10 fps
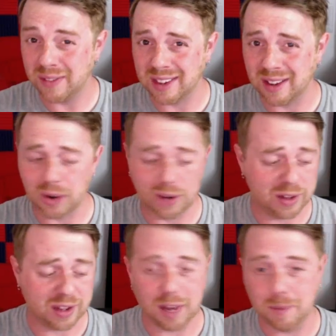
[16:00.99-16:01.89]
the soundtrack for
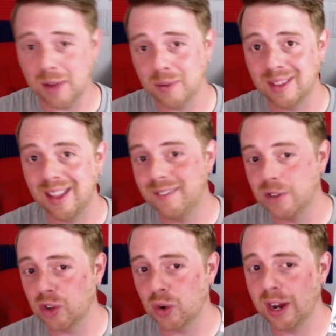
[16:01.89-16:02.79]
this game, and that was Life
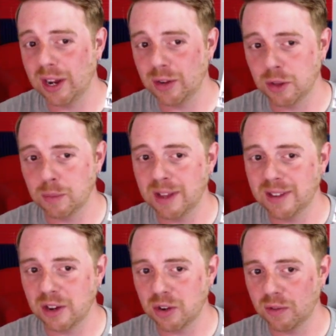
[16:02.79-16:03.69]
is Strange for the
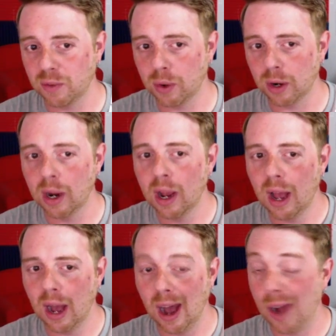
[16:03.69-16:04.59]
PlayStation 4.
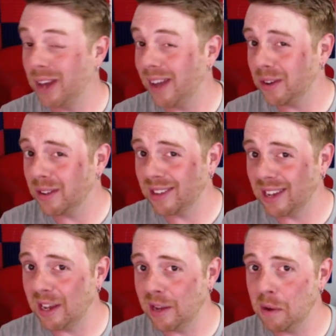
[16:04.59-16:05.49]
I already have it on
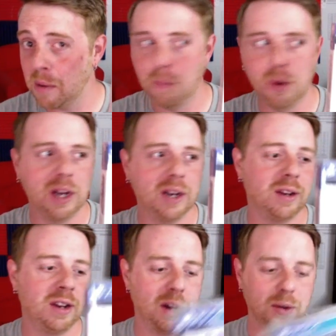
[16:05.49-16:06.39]
Steam, but
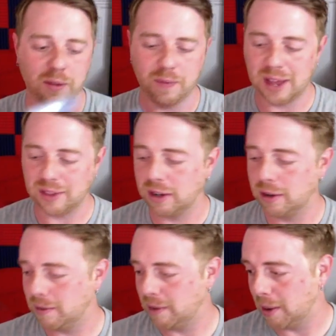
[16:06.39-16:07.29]
the fact that
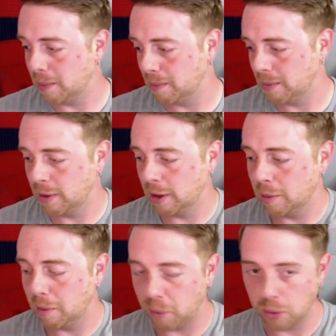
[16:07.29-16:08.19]

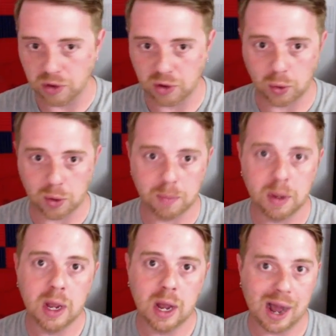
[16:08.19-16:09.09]
the Before the Storm,
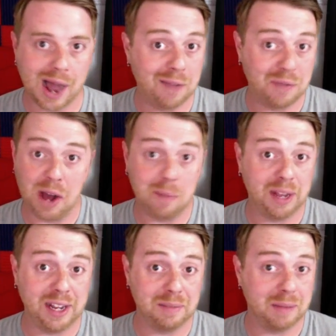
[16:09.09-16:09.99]
I've not
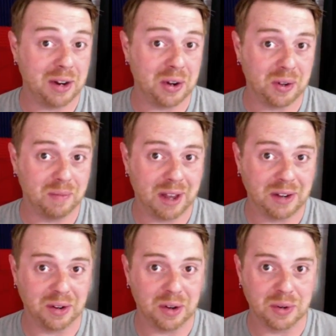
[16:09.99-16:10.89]
played it at all. I
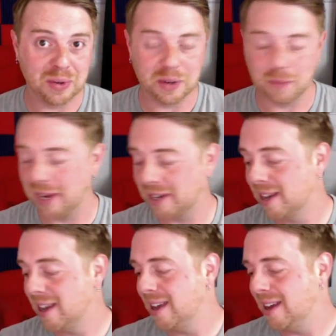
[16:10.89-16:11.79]
don't know what to expect.
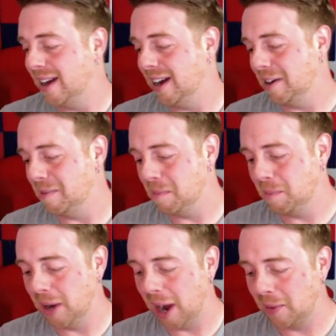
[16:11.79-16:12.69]

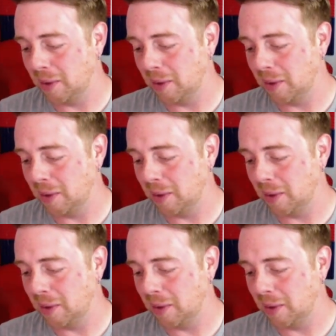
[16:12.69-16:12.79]
But I